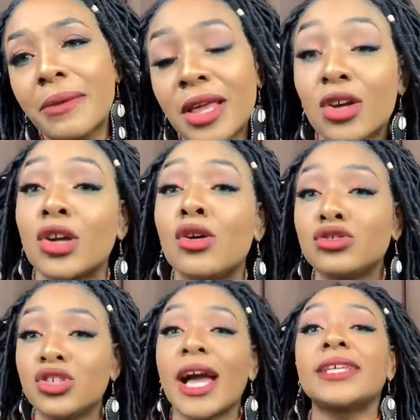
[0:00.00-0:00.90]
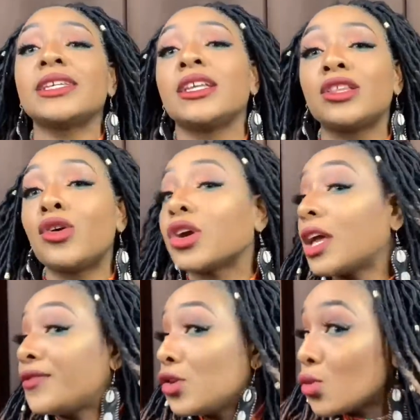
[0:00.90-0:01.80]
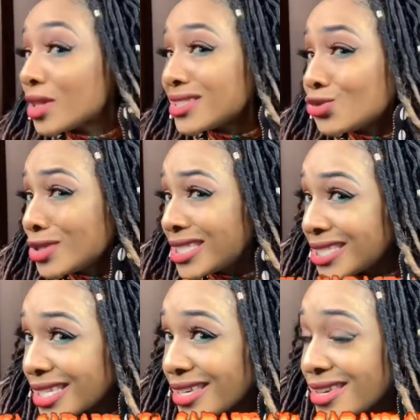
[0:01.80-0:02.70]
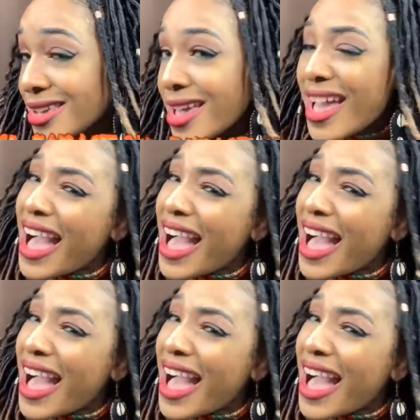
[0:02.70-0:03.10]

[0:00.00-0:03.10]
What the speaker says: I'm not going to hold you guys any longer. If you want to see